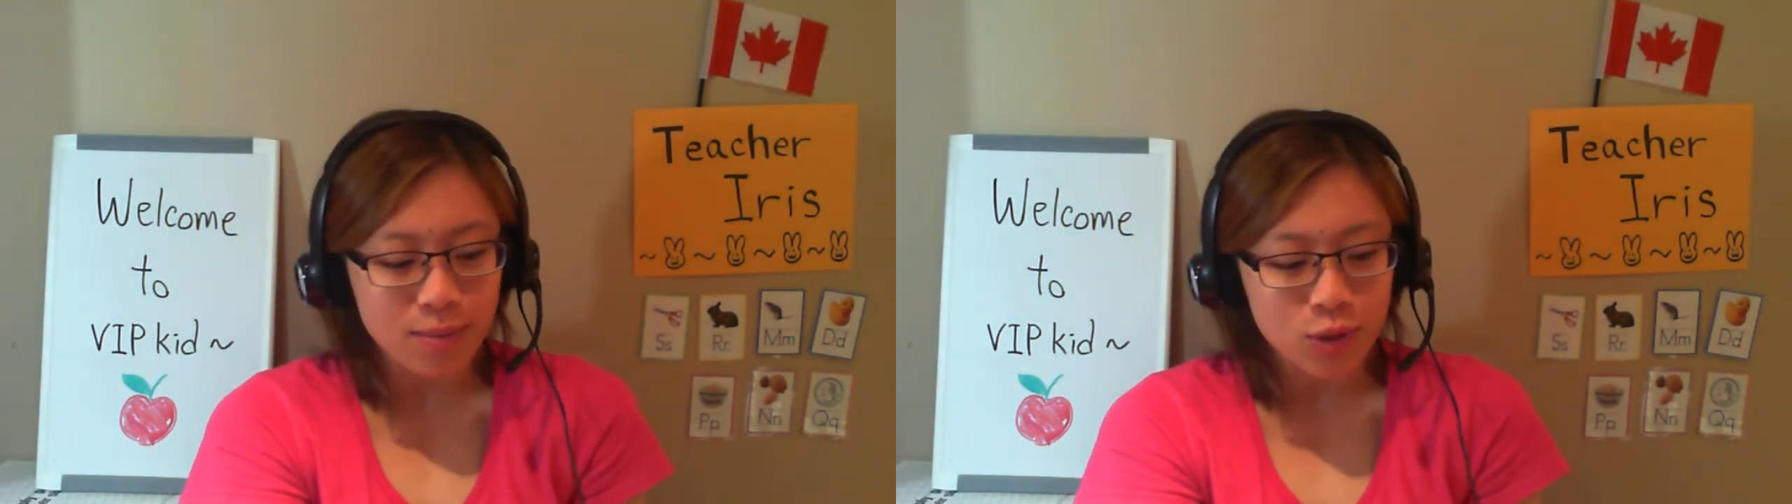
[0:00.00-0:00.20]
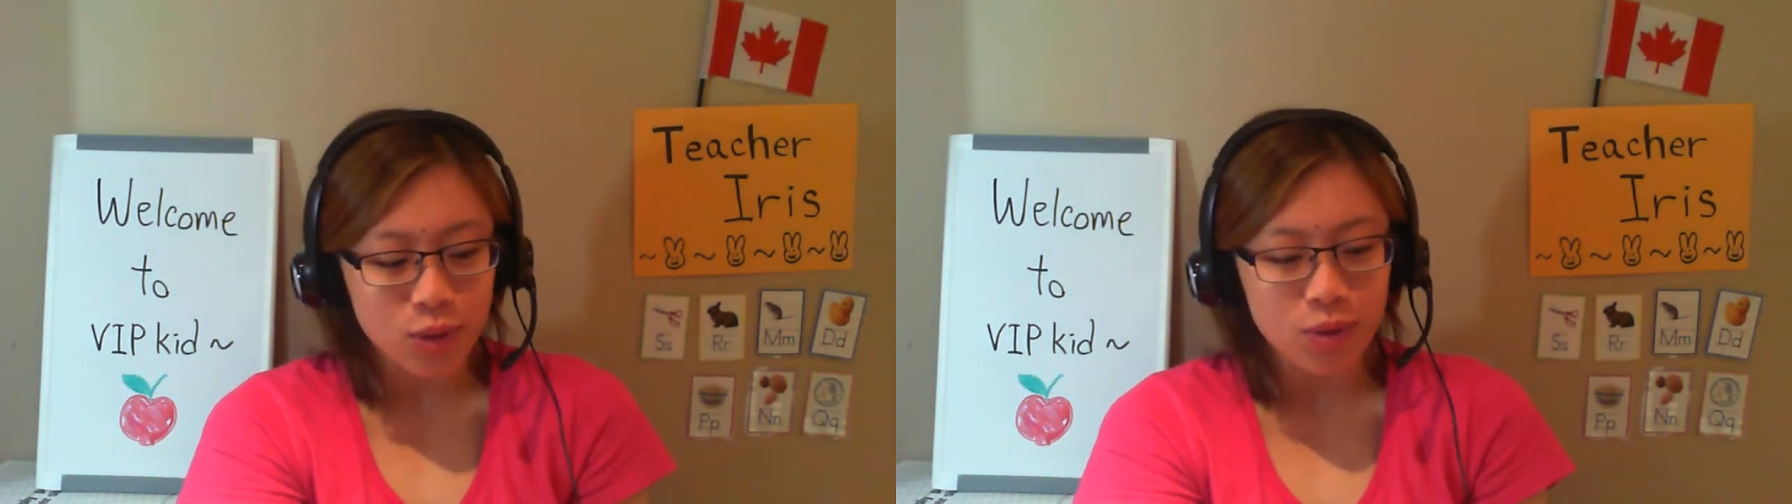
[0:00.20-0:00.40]

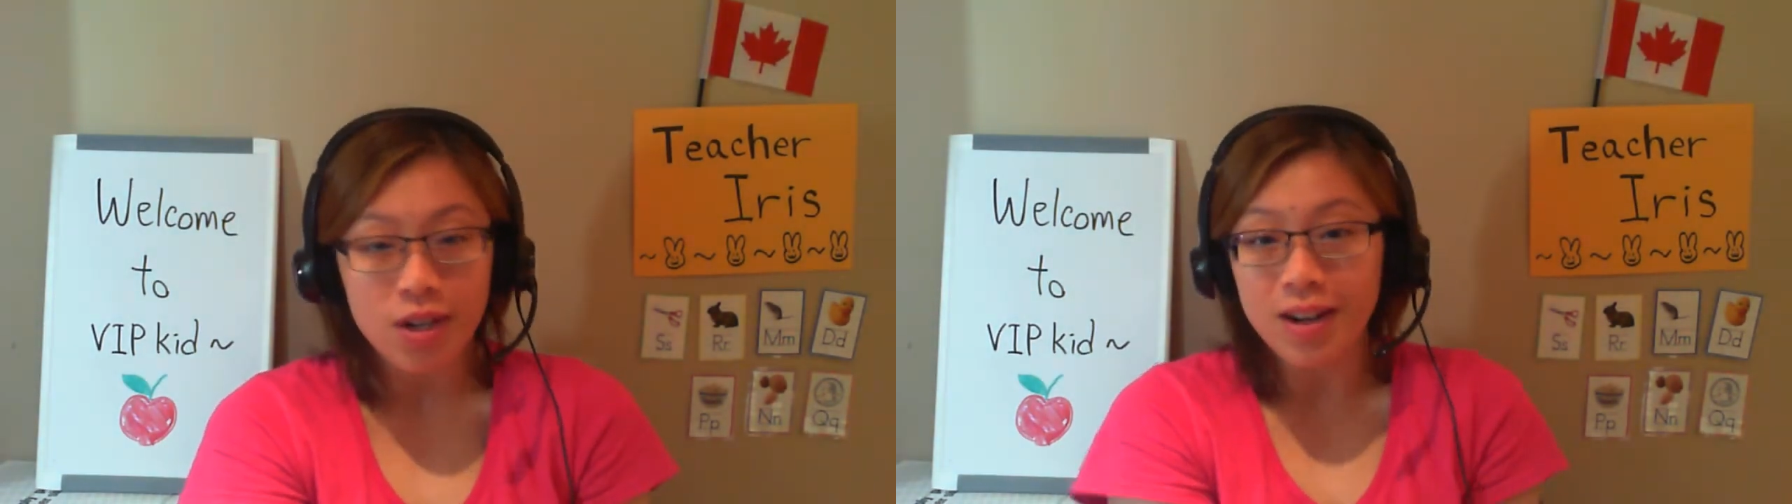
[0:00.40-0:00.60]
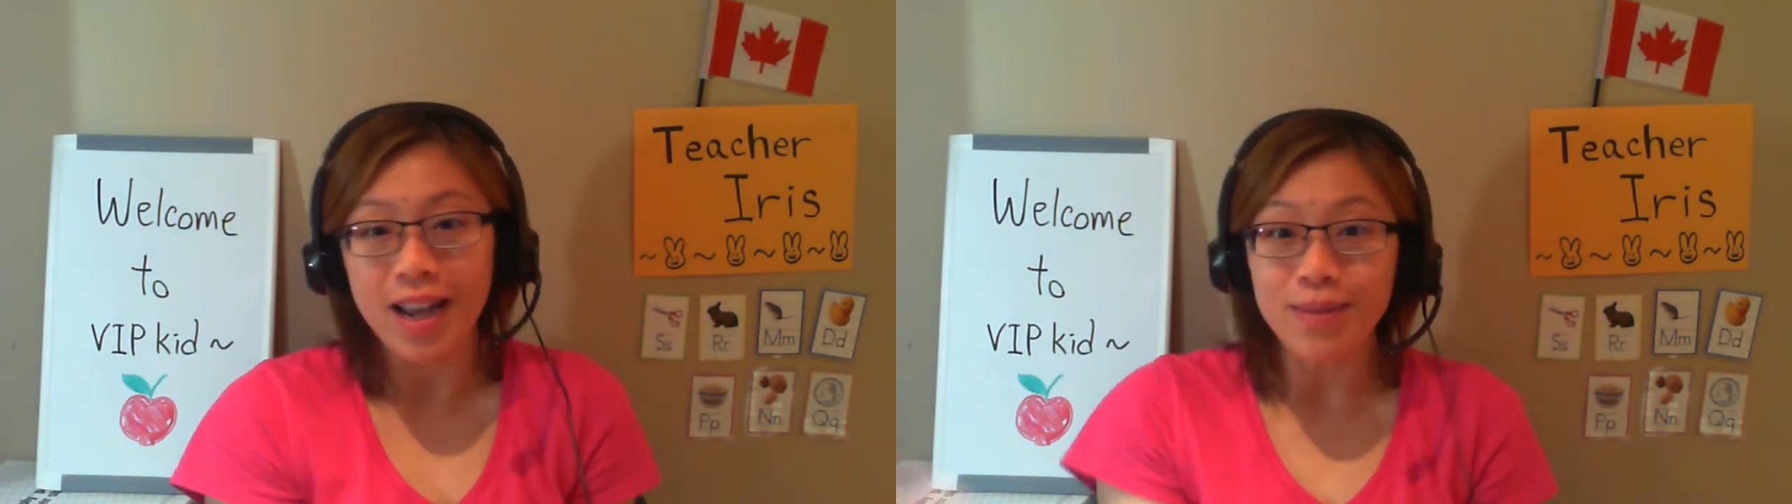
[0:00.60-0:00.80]
So
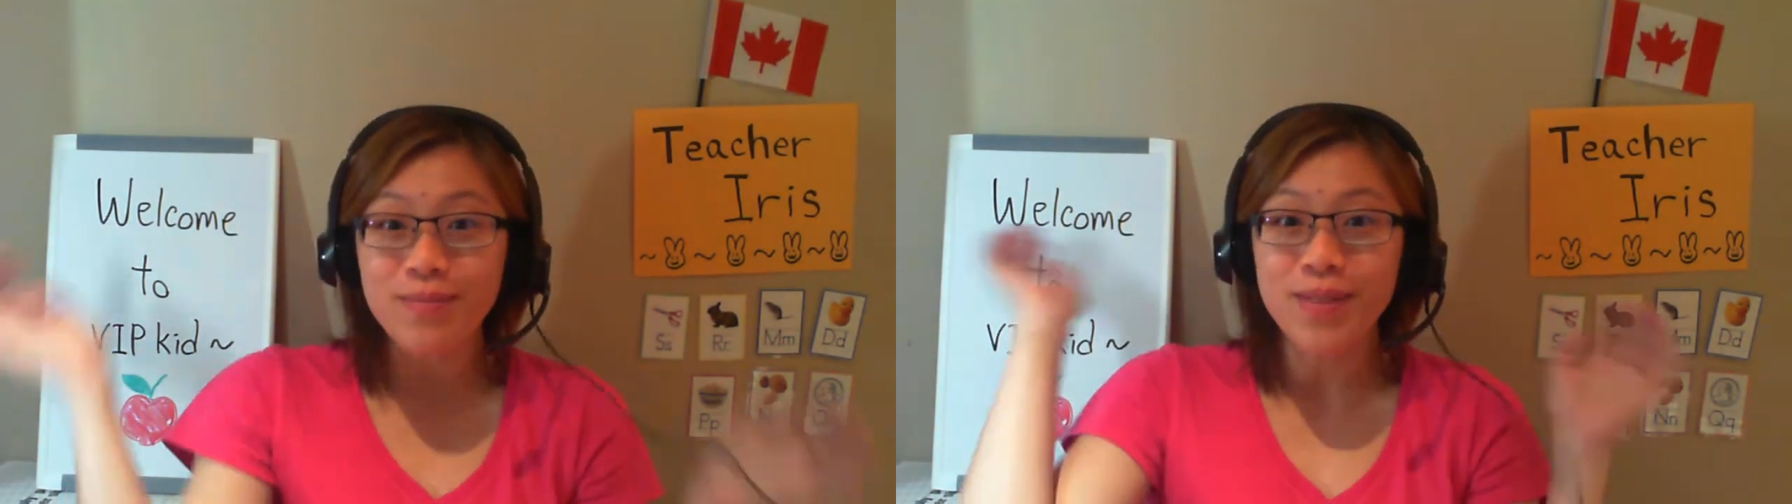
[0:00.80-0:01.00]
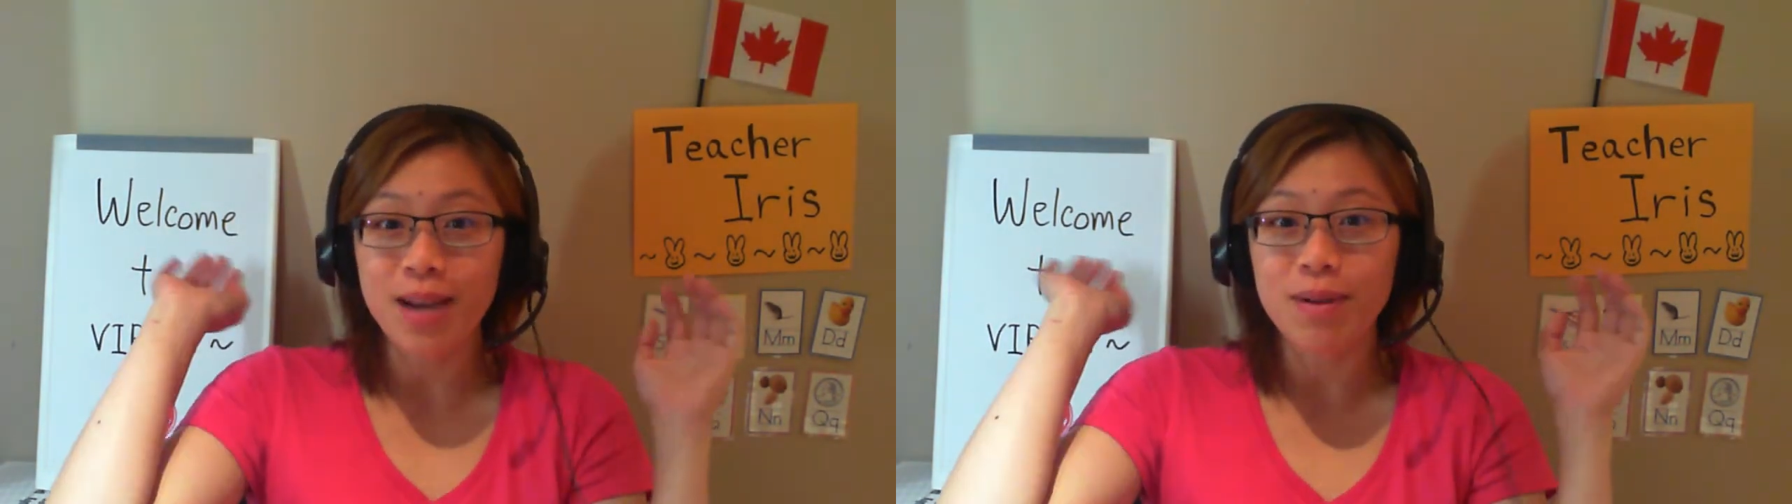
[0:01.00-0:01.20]
here I am,
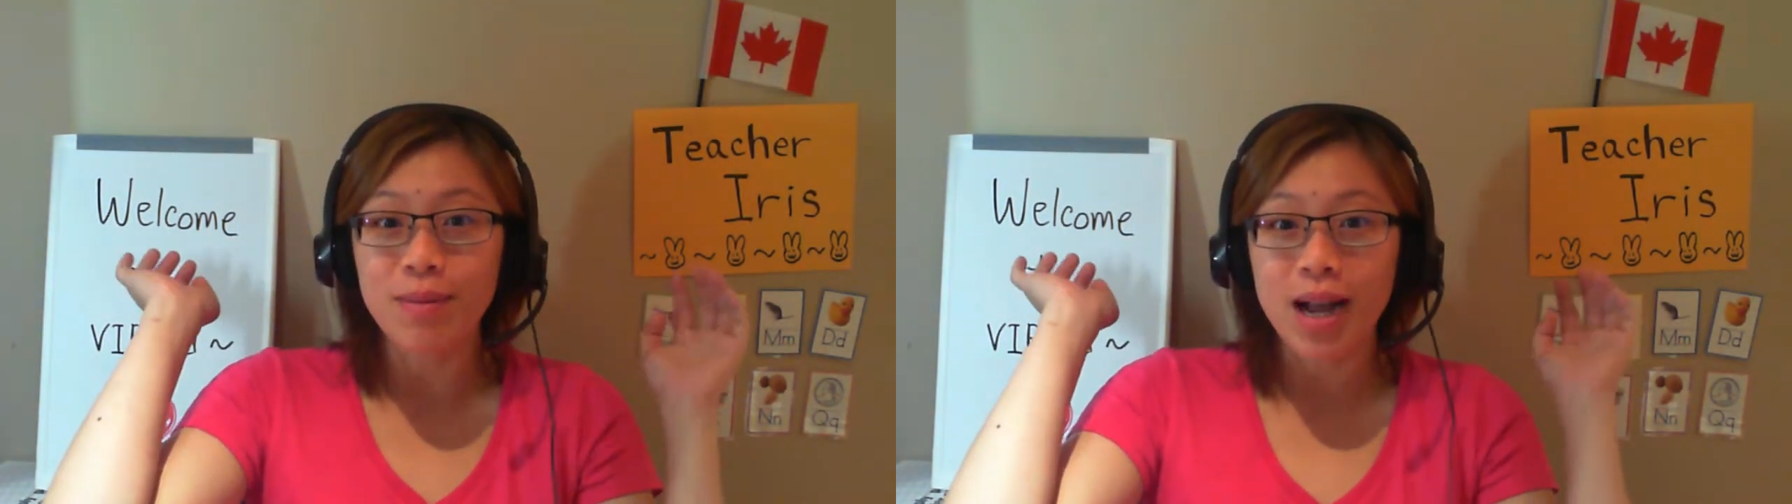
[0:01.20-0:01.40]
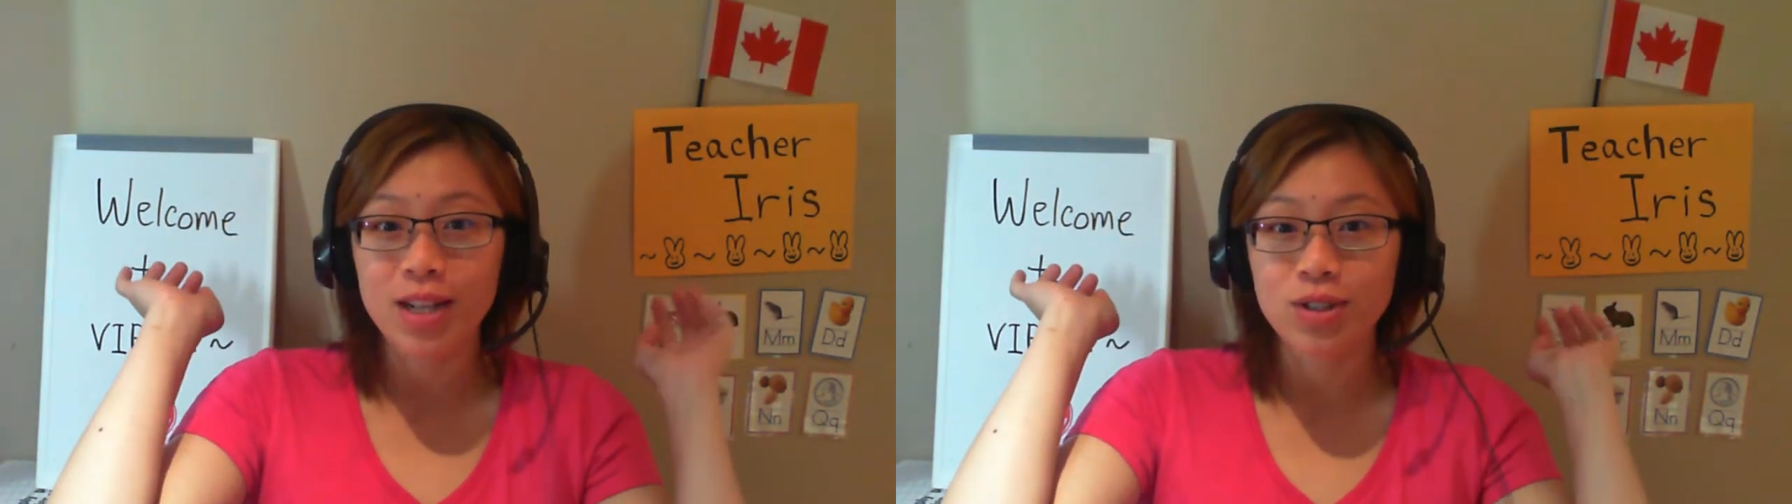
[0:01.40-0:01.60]
coming back